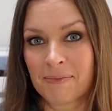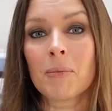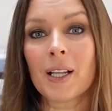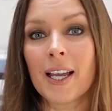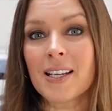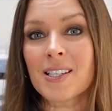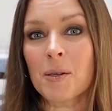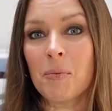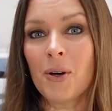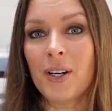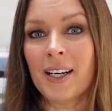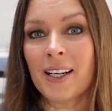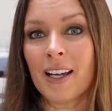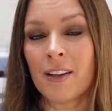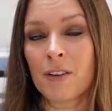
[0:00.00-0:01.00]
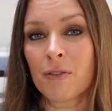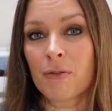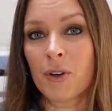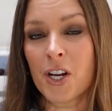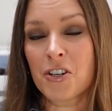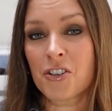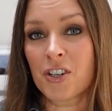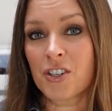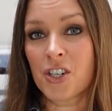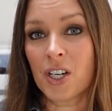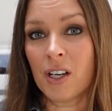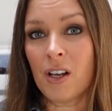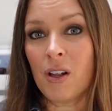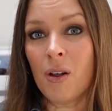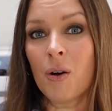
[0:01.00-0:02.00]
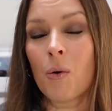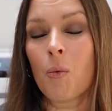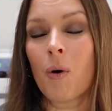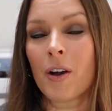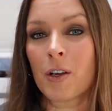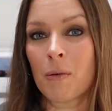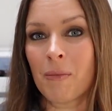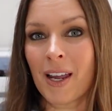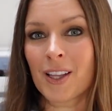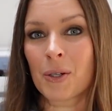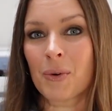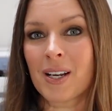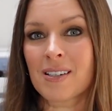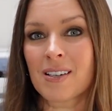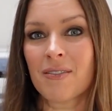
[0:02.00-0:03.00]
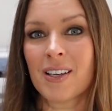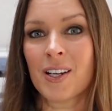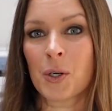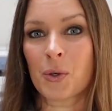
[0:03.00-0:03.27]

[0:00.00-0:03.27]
Place the pudding in the fridge to chill while you make the rest of the